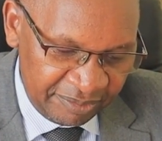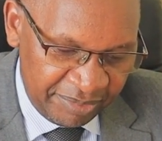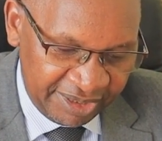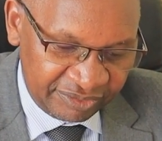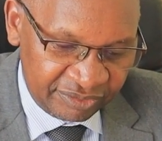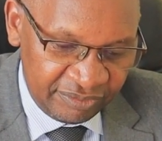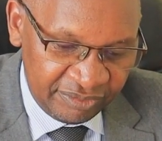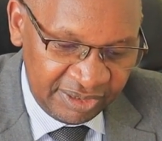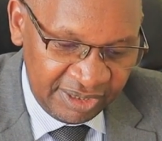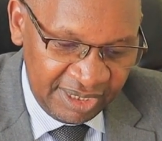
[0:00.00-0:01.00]
but
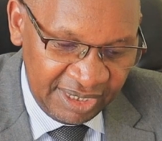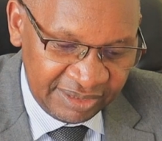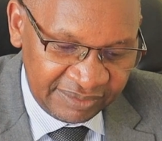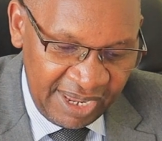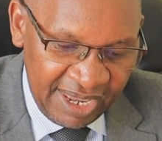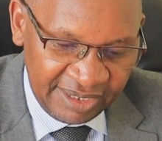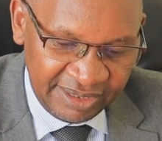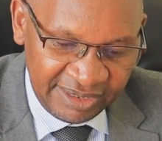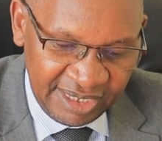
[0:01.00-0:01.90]
excluding entirely